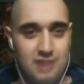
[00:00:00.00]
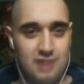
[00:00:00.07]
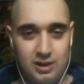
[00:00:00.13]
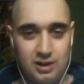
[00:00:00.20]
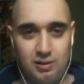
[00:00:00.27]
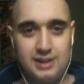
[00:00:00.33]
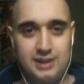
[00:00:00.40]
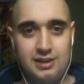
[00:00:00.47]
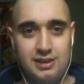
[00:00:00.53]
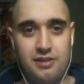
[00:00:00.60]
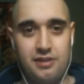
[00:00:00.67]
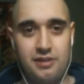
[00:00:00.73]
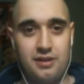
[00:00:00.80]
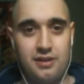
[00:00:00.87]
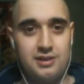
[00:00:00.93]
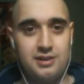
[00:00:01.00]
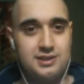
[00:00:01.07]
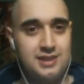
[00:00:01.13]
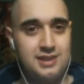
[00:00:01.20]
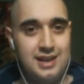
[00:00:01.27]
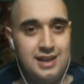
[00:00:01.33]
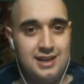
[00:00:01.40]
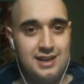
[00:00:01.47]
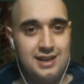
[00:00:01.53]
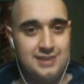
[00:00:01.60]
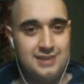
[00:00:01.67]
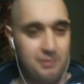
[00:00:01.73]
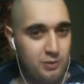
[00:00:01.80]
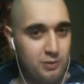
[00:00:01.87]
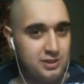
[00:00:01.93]
criteria. There is
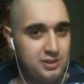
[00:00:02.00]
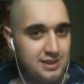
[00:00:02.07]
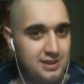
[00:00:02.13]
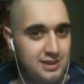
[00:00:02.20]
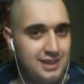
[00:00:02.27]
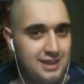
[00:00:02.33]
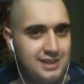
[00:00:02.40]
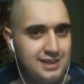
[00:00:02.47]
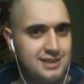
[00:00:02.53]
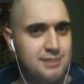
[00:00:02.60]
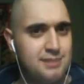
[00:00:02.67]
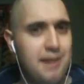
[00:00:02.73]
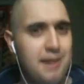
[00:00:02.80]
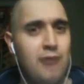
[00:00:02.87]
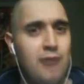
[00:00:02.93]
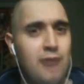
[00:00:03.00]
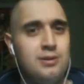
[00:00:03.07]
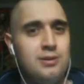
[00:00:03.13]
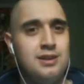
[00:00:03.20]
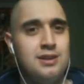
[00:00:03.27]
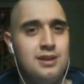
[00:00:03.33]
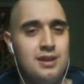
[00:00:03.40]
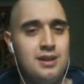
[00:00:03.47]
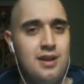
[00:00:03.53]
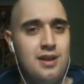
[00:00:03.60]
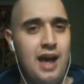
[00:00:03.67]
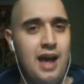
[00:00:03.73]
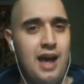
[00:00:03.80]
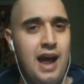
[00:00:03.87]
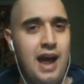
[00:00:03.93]
something which the sentence is about,
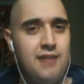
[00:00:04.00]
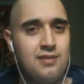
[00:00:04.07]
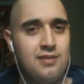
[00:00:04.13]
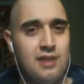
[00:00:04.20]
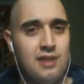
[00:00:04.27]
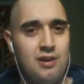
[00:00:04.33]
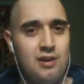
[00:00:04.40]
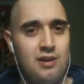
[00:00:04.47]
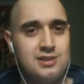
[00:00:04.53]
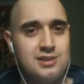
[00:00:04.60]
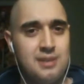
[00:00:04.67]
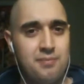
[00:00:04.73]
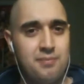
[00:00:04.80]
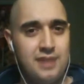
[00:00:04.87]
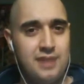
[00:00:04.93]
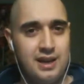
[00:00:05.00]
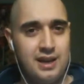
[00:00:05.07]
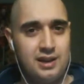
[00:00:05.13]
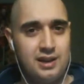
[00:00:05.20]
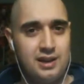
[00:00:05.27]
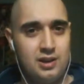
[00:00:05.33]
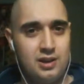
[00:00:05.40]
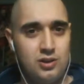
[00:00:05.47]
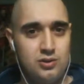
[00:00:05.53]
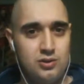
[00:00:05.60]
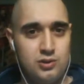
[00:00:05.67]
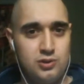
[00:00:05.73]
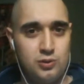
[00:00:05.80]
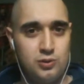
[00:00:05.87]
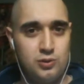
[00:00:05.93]
and there is something
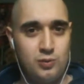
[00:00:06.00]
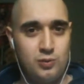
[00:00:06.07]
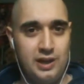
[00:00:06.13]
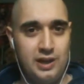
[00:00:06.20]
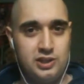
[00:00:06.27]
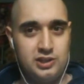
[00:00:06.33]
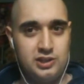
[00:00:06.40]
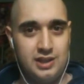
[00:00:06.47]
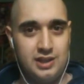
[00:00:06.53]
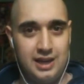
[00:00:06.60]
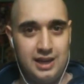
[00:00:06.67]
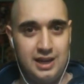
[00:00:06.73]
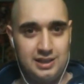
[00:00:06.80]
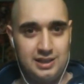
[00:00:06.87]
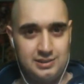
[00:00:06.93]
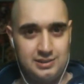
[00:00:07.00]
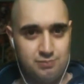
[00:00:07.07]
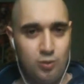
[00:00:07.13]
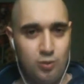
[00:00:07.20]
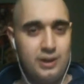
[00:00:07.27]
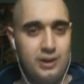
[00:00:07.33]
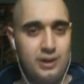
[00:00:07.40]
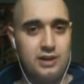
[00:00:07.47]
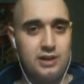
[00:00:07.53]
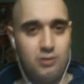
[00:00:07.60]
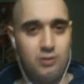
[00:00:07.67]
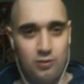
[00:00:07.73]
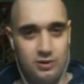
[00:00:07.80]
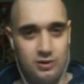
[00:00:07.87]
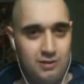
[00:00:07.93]
to which it is pointed
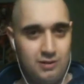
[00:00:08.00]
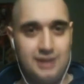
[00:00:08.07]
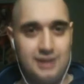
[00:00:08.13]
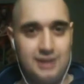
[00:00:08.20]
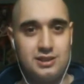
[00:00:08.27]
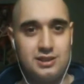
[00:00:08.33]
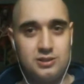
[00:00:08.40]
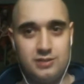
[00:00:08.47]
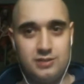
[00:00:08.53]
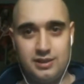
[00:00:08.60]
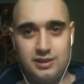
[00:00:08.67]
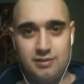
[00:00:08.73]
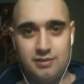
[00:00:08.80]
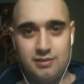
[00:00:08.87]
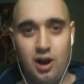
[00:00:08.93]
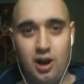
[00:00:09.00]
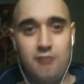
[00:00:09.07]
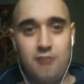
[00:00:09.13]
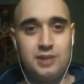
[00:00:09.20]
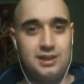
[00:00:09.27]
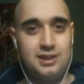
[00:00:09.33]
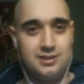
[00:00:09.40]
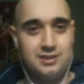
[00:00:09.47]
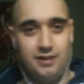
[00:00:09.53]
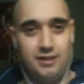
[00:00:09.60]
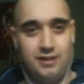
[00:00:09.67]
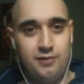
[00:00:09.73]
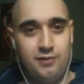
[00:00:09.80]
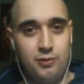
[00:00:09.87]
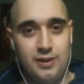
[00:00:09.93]
or directed to, the object, if
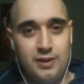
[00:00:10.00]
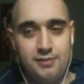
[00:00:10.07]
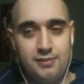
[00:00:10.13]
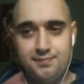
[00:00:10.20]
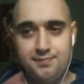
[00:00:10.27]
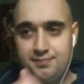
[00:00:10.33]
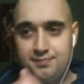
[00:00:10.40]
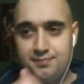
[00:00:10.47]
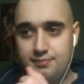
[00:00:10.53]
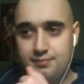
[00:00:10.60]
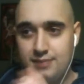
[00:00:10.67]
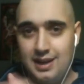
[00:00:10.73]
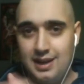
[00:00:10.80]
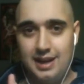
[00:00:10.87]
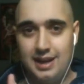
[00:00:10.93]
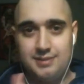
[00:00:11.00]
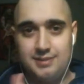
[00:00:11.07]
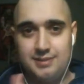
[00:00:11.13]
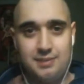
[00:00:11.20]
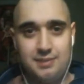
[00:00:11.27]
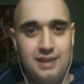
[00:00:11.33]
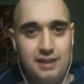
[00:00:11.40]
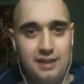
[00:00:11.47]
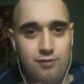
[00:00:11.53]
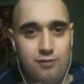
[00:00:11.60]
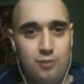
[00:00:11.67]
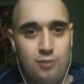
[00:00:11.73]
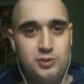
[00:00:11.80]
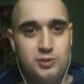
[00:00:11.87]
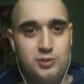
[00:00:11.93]
you will, something that
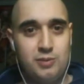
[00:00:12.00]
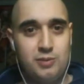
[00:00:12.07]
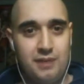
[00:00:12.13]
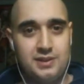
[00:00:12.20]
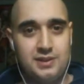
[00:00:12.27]
informs you about the